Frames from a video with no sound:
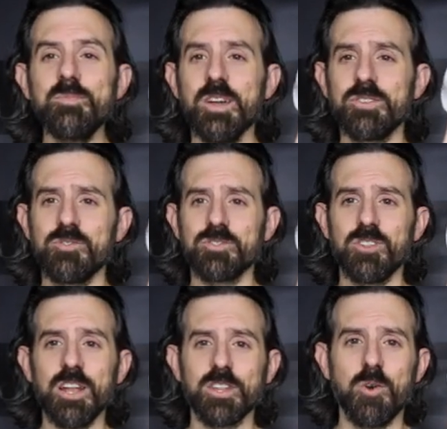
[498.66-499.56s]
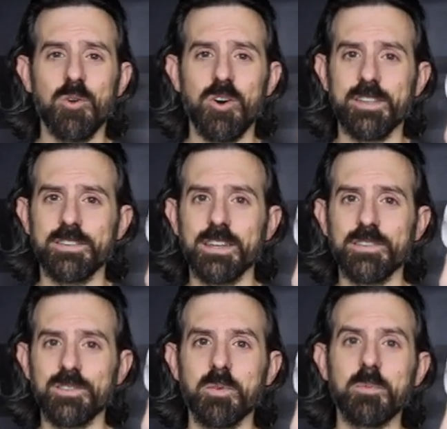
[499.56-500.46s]
So there's a lot going on inside
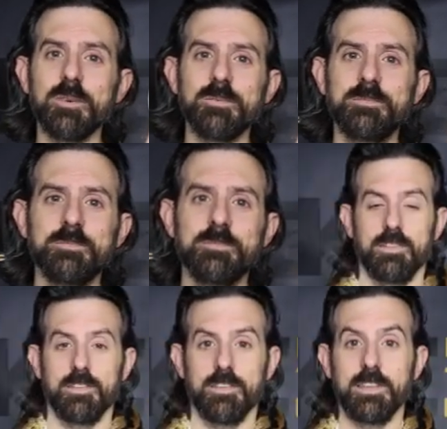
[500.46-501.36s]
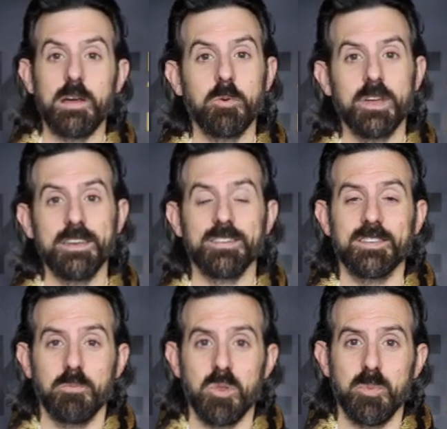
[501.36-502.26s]
this female. Now we'll get into
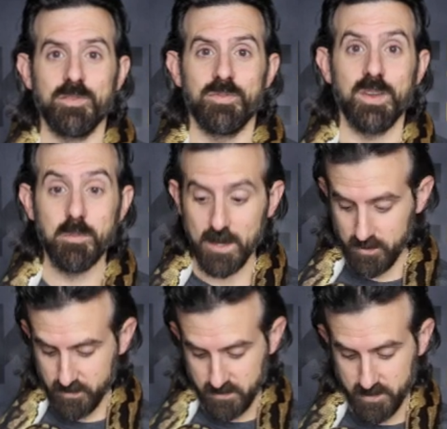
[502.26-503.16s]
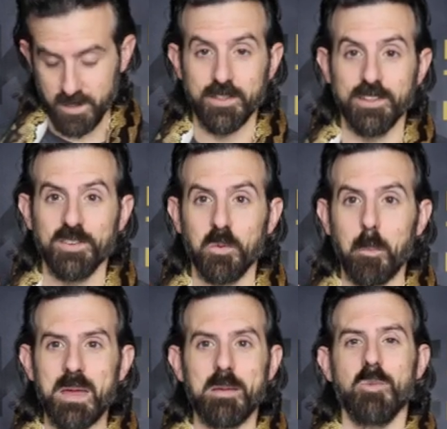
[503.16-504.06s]
some of the big females. This is
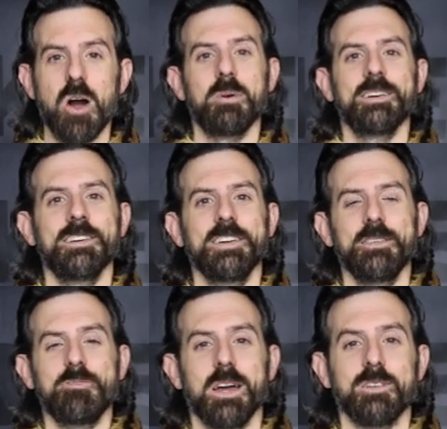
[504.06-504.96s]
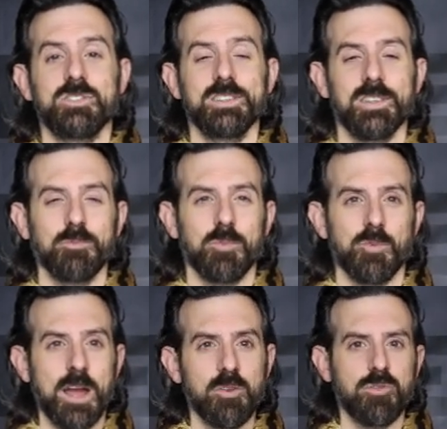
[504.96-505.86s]
Big Mama. She's at
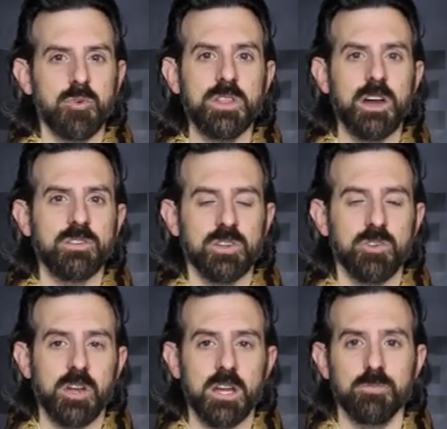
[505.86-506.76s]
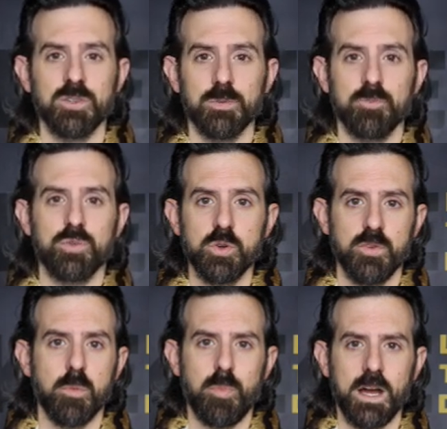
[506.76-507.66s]
around 3,000 grams,
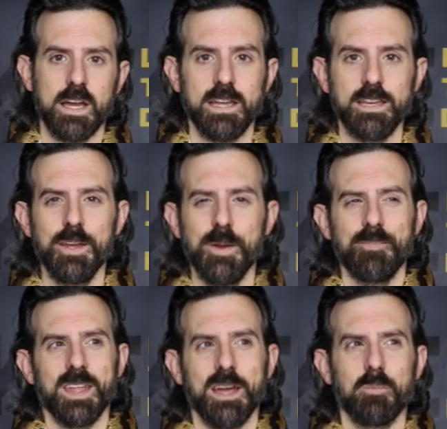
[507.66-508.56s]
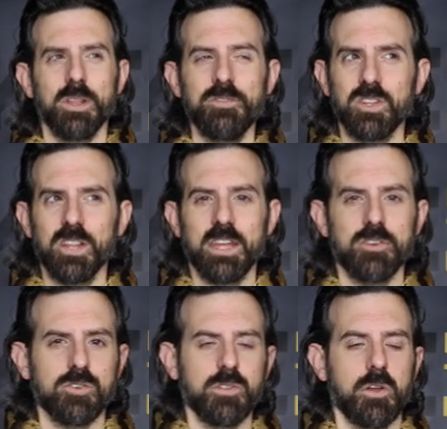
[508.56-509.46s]
proven pied. I believe she laid
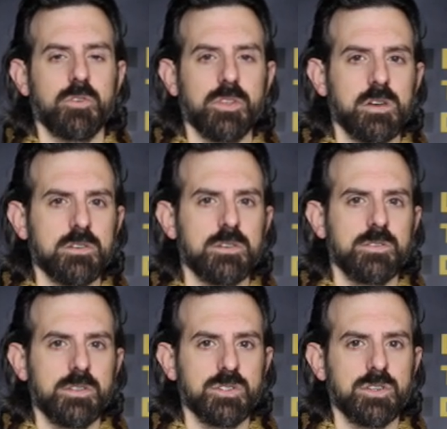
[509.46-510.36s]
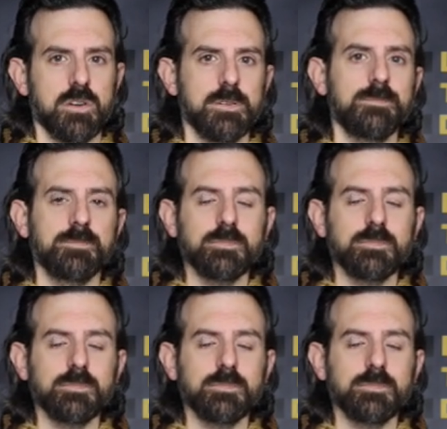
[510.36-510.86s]
earlier in the year, this year.